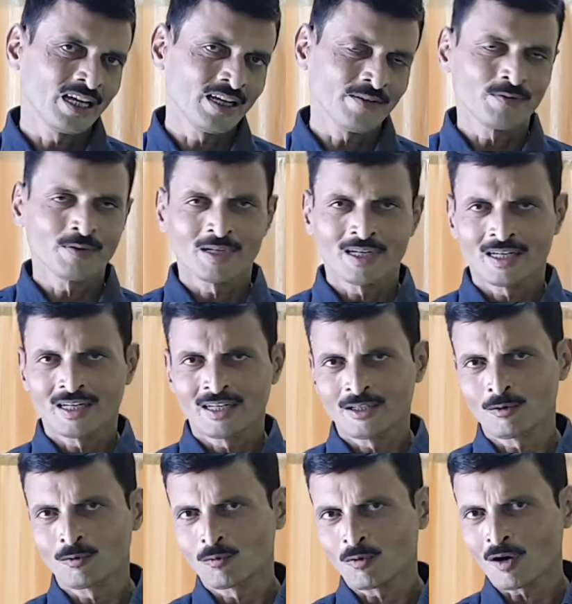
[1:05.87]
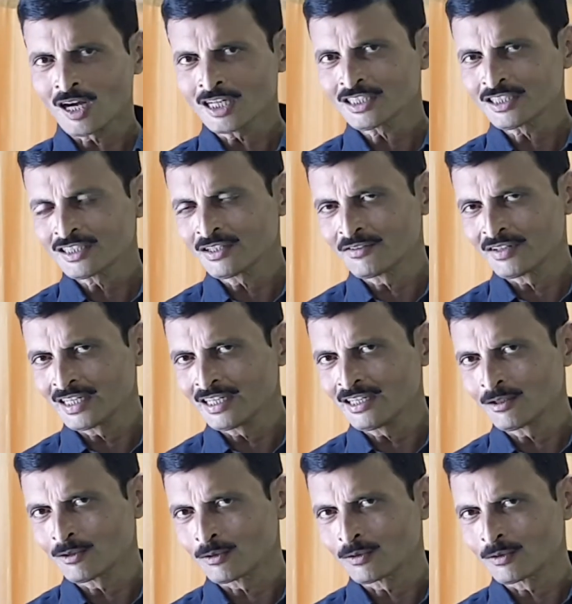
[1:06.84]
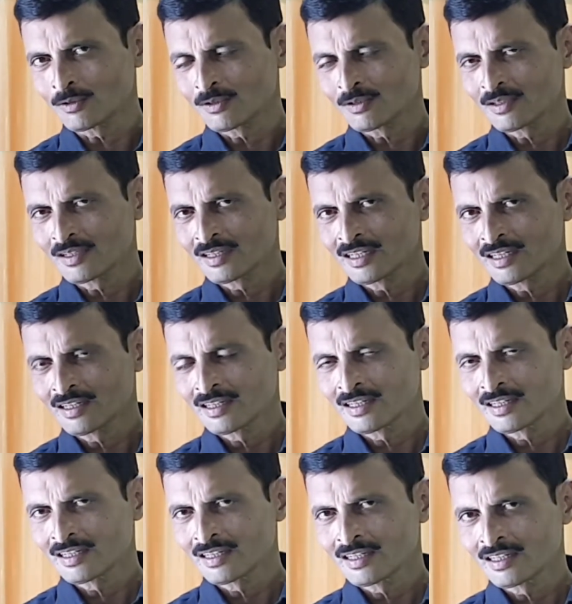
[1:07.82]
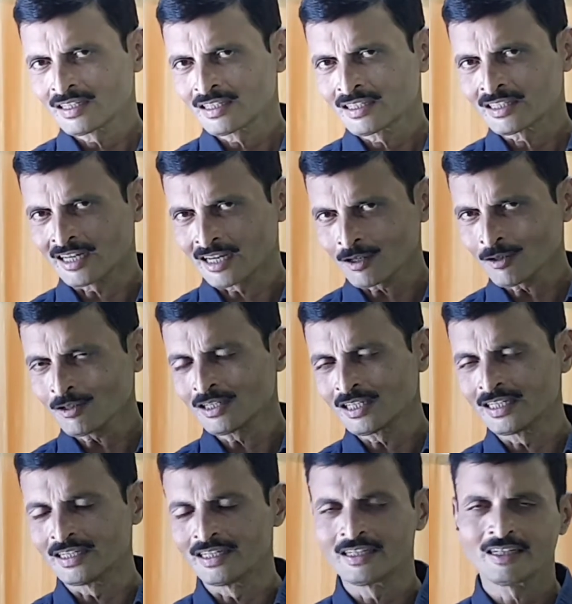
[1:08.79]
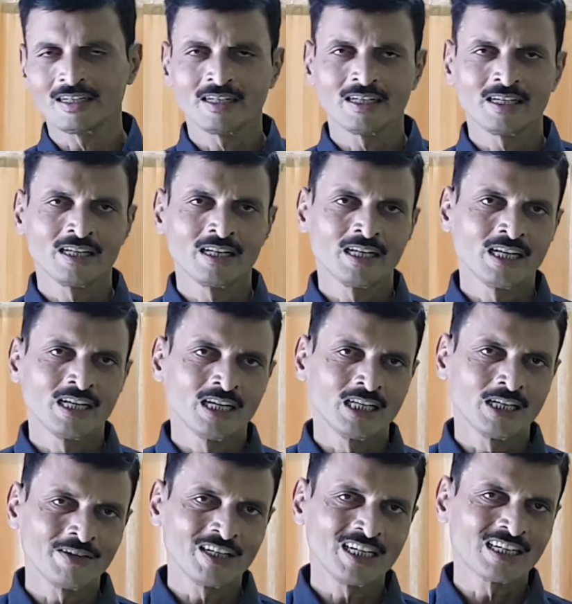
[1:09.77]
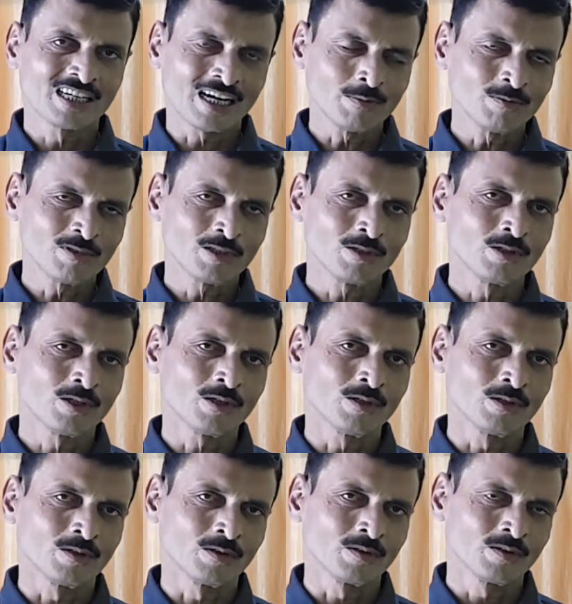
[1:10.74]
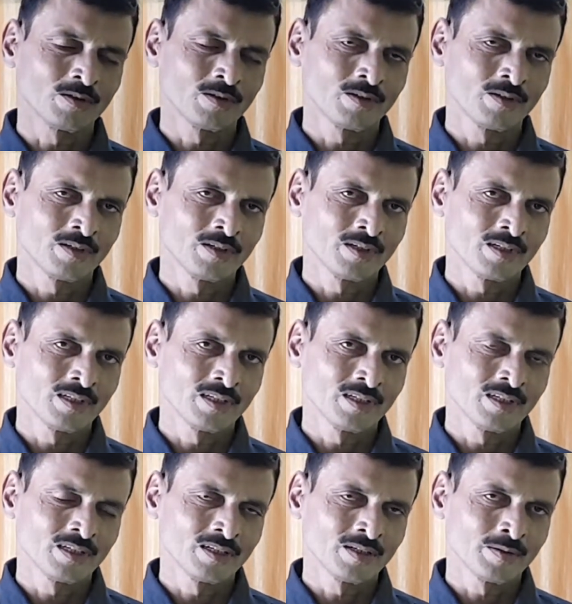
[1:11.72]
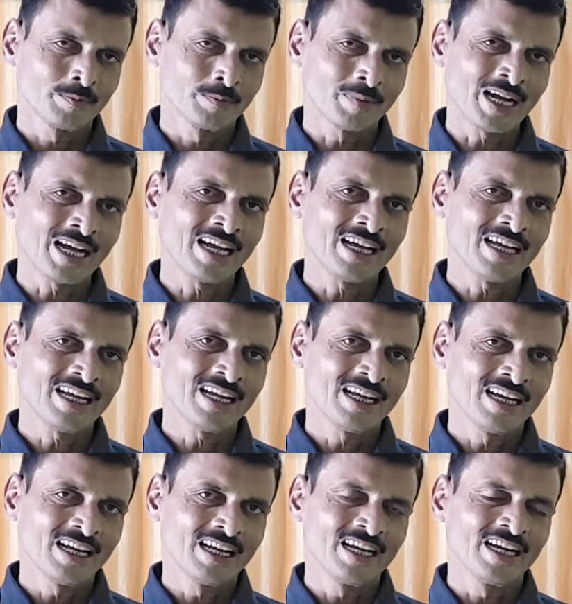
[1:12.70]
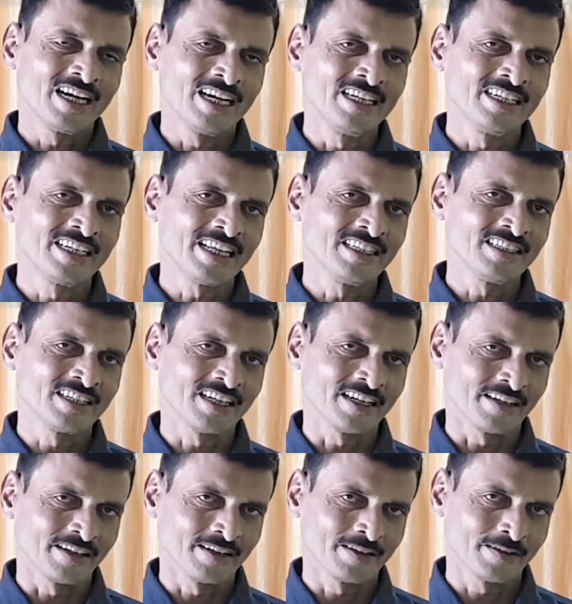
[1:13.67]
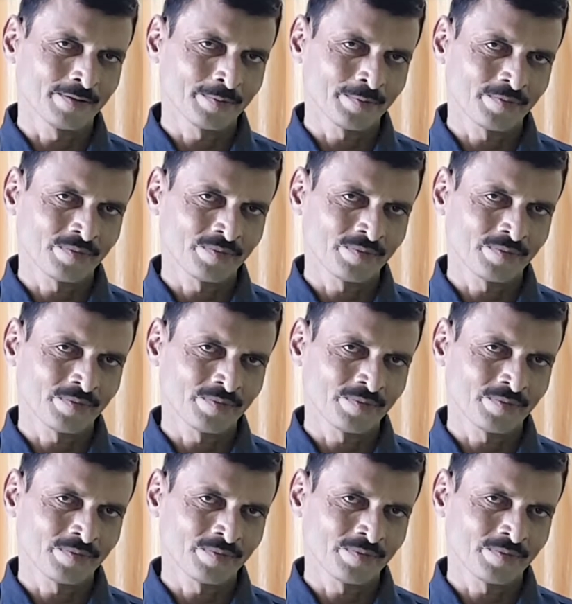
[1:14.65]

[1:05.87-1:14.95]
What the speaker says: If you watch the video thoroughly, you will come to know my intention.